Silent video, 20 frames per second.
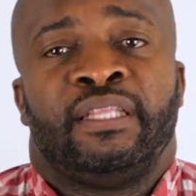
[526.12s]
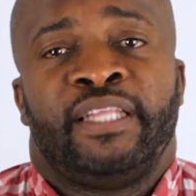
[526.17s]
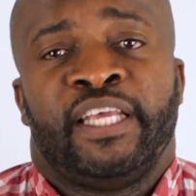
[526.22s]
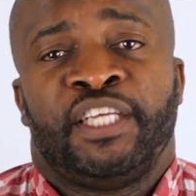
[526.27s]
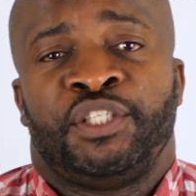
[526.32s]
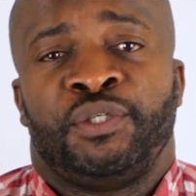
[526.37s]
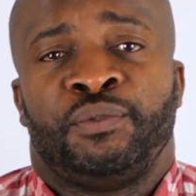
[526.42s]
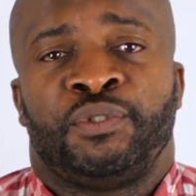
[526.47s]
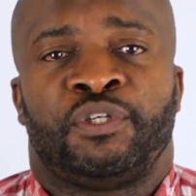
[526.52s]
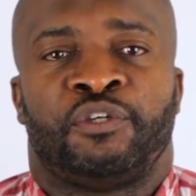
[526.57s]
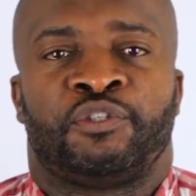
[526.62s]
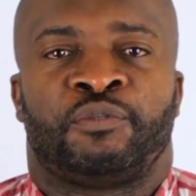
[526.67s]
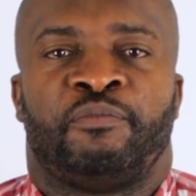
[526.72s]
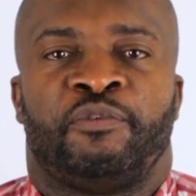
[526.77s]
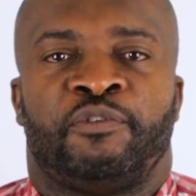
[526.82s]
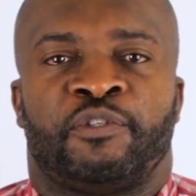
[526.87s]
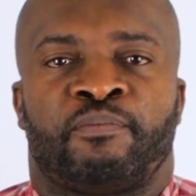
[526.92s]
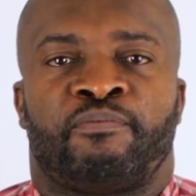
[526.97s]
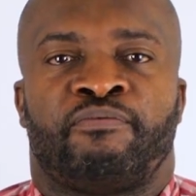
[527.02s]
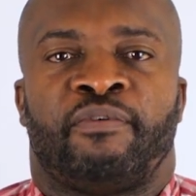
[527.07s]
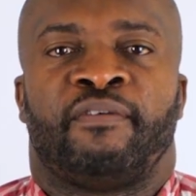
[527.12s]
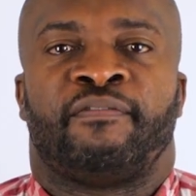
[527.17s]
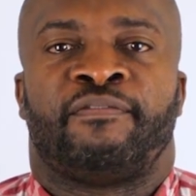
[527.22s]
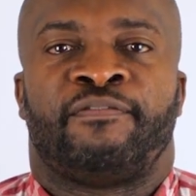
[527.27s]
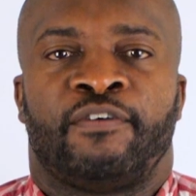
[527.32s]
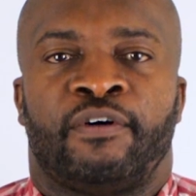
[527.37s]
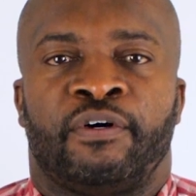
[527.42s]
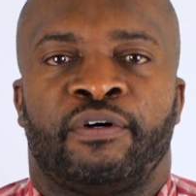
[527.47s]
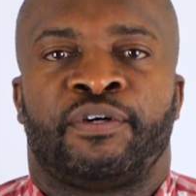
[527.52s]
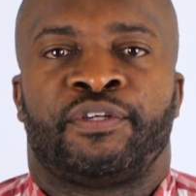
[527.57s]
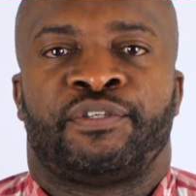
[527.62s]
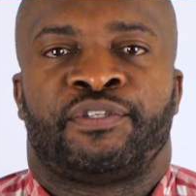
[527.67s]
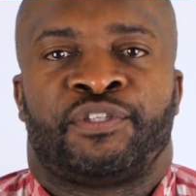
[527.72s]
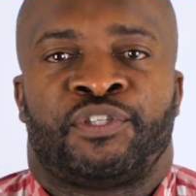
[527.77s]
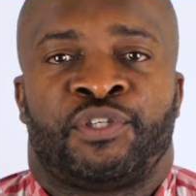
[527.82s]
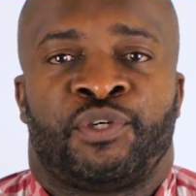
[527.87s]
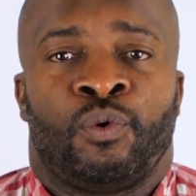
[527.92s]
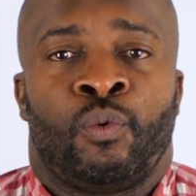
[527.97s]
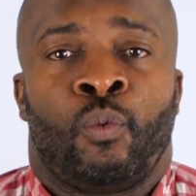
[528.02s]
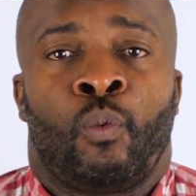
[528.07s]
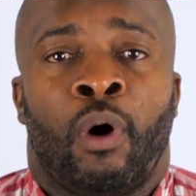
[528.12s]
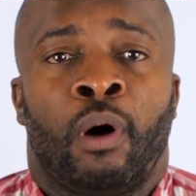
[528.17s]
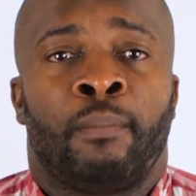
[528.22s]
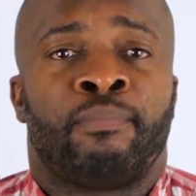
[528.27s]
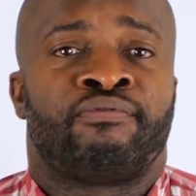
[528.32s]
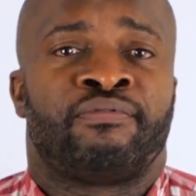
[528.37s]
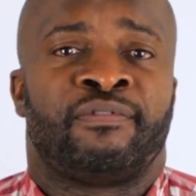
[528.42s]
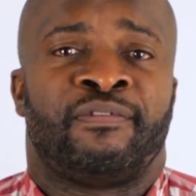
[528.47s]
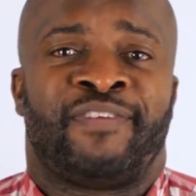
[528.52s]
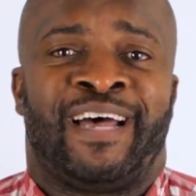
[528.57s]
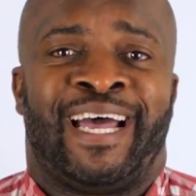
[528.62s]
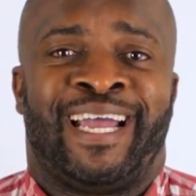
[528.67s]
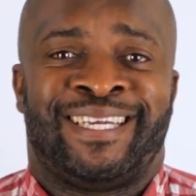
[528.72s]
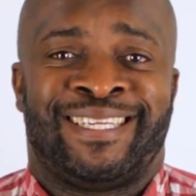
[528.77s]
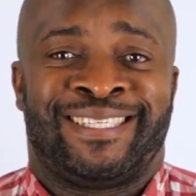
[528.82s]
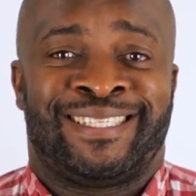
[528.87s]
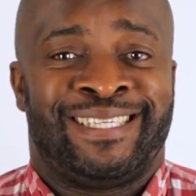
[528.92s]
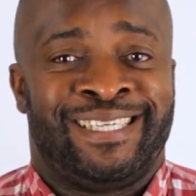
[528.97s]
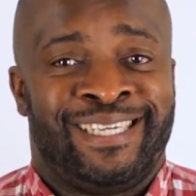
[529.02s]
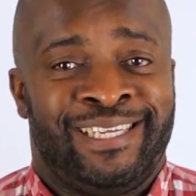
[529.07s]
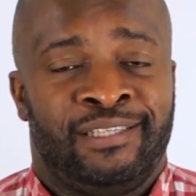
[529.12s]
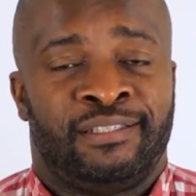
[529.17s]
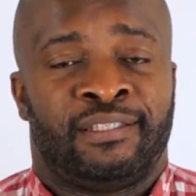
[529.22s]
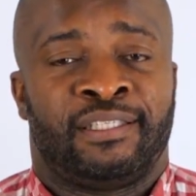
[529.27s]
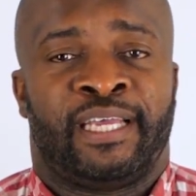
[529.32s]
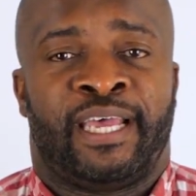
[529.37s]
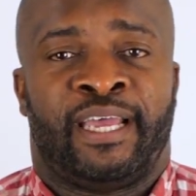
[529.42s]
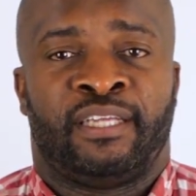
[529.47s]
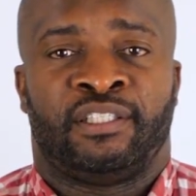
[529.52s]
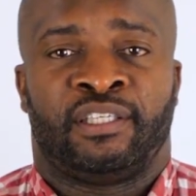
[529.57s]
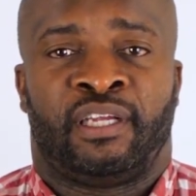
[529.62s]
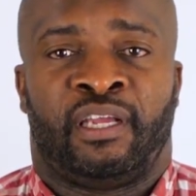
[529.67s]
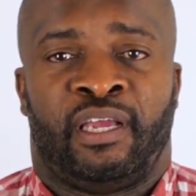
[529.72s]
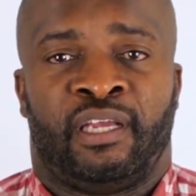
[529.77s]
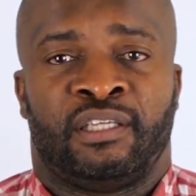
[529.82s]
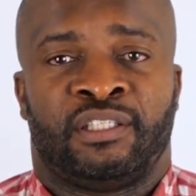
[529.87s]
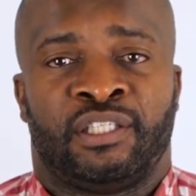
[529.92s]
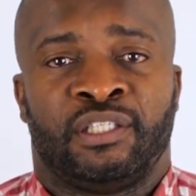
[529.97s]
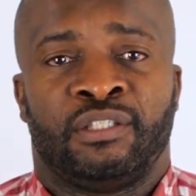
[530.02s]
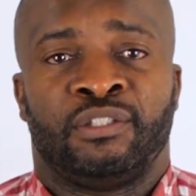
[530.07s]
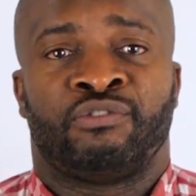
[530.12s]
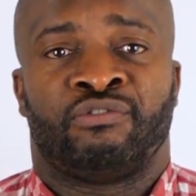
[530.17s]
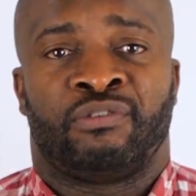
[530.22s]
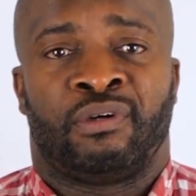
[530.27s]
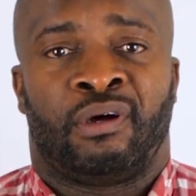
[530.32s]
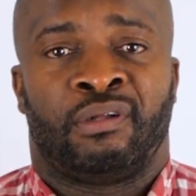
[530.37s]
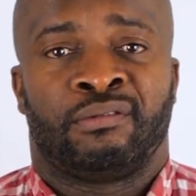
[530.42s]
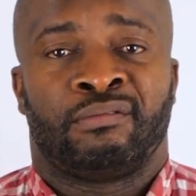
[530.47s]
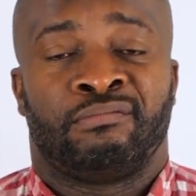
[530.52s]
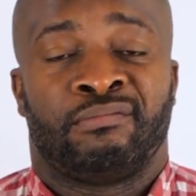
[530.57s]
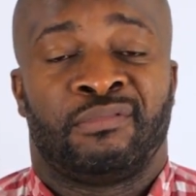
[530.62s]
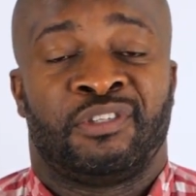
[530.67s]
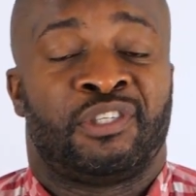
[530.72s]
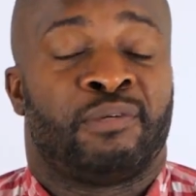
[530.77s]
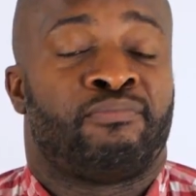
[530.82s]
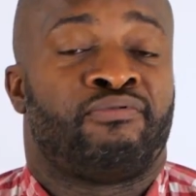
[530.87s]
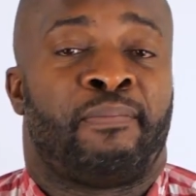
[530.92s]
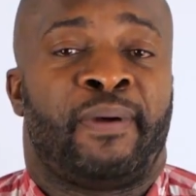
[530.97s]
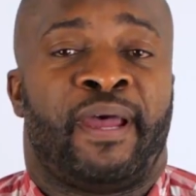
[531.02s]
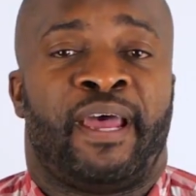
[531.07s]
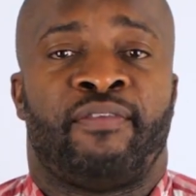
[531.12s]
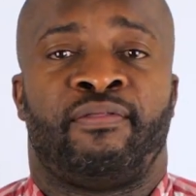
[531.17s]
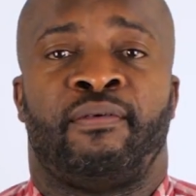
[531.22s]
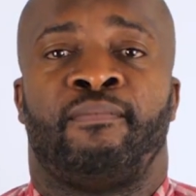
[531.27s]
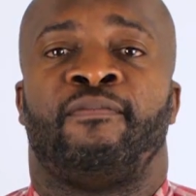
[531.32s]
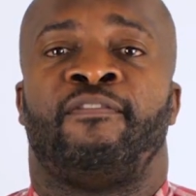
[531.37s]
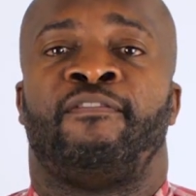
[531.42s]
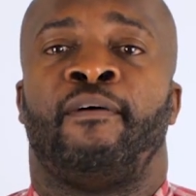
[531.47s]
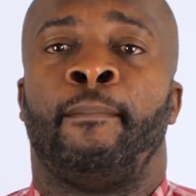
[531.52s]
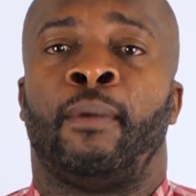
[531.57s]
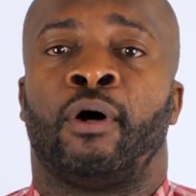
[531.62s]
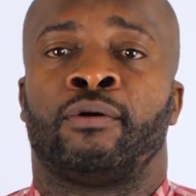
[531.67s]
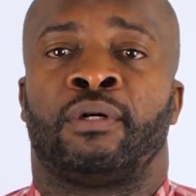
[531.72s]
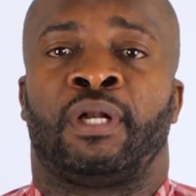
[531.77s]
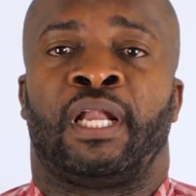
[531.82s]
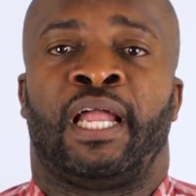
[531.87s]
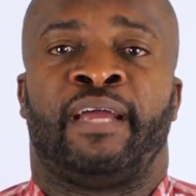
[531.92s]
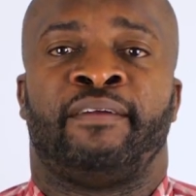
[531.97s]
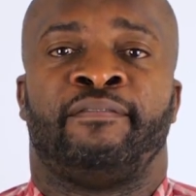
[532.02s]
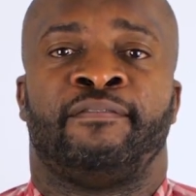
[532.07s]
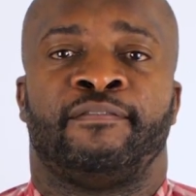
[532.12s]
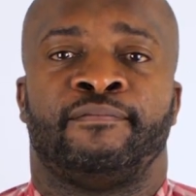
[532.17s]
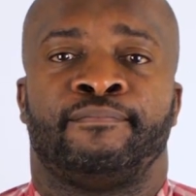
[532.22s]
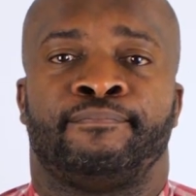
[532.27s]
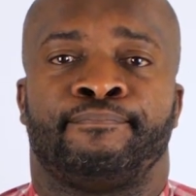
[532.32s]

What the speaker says: These new judgments bring focus to what providers need to educate children on to prepare them for modern life.